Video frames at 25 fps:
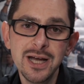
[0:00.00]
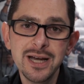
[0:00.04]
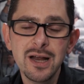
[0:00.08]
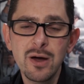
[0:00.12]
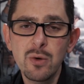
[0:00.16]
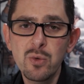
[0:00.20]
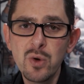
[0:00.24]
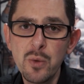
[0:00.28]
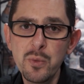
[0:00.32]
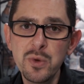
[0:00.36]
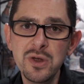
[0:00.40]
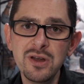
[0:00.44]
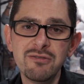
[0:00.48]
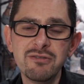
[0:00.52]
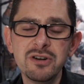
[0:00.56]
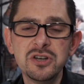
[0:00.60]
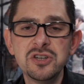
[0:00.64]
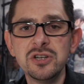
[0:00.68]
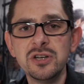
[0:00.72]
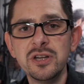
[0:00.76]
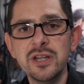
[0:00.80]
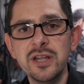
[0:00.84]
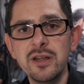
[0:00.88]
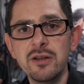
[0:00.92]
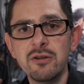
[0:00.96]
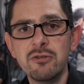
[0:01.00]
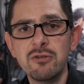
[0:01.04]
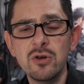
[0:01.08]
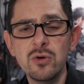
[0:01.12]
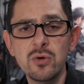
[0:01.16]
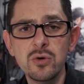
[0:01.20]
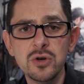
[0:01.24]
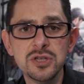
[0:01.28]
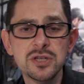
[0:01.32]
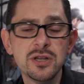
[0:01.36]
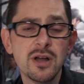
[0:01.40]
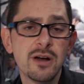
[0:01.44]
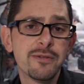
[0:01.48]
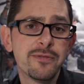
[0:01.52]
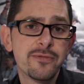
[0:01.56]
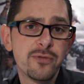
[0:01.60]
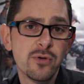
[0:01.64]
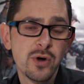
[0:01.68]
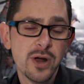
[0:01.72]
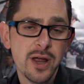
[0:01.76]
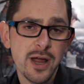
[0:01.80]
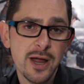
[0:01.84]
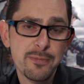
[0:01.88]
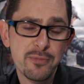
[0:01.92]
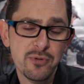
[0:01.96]
Now, when we originally launched our
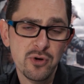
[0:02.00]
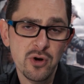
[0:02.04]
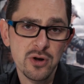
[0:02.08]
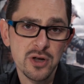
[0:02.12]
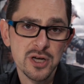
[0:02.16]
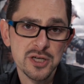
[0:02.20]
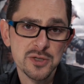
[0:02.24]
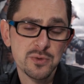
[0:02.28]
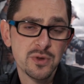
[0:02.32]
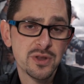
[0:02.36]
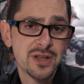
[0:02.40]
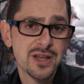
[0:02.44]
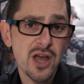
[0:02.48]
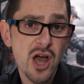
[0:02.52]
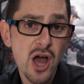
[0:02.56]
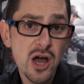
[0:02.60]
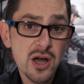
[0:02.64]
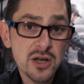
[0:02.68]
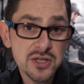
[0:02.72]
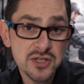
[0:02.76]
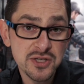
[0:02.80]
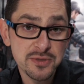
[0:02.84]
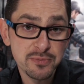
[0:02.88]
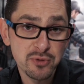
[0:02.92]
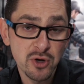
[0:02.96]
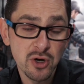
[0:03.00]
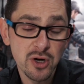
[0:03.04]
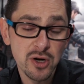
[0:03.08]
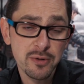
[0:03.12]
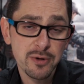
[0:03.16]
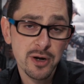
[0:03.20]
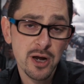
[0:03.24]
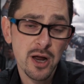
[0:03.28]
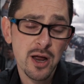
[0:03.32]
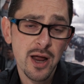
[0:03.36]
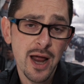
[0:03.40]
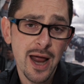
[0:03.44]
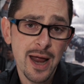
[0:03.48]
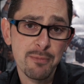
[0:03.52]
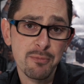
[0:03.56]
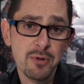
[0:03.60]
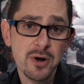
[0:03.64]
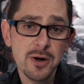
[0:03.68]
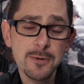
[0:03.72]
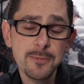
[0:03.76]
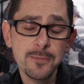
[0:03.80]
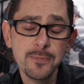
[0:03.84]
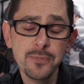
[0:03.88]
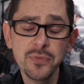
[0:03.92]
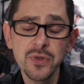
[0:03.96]
4K products with the Ursa
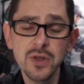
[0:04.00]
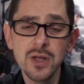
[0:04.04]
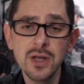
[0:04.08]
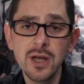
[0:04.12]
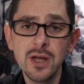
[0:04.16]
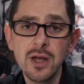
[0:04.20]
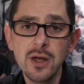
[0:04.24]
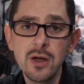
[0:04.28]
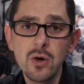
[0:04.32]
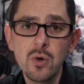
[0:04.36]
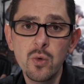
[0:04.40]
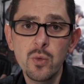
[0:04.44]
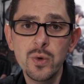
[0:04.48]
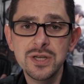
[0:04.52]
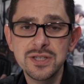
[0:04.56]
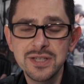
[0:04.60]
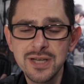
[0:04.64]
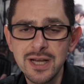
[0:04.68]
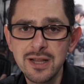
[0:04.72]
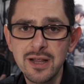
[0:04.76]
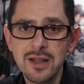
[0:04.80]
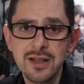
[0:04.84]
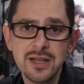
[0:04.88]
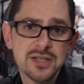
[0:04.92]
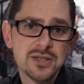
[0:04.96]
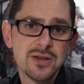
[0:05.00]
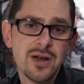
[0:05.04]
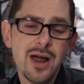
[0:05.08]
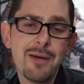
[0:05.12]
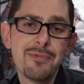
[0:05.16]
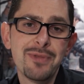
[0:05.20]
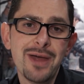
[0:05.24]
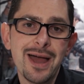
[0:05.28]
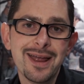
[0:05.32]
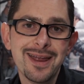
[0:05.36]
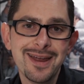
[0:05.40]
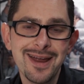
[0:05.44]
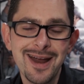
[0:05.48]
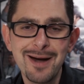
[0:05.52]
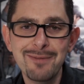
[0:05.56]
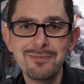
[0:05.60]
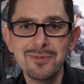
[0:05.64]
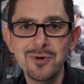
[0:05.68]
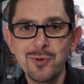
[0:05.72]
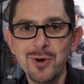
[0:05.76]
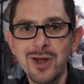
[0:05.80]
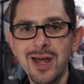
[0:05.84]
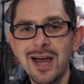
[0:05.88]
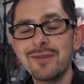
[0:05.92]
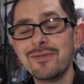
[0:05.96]
camera, we said at the time that
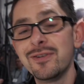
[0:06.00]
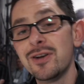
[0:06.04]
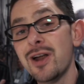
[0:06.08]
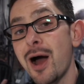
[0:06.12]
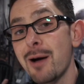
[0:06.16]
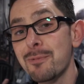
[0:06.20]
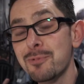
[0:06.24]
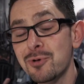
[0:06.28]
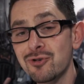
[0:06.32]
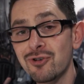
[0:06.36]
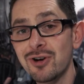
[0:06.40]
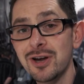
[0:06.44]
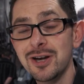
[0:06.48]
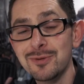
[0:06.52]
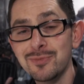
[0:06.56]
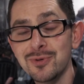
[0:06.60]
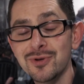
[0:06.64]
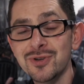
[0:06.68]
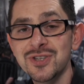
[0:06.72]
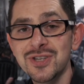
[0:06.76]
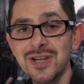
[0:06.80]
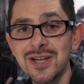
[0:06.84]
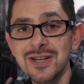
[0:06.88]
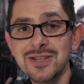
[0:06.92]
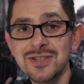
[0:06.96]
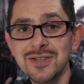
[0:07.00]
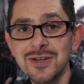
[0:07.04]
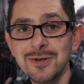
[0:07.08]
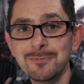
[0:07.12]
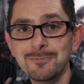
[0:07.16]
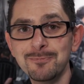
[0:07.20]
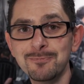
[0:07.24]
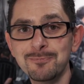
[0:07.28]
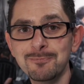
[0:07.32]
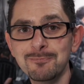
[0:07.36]
camera would have an upgradable sensor.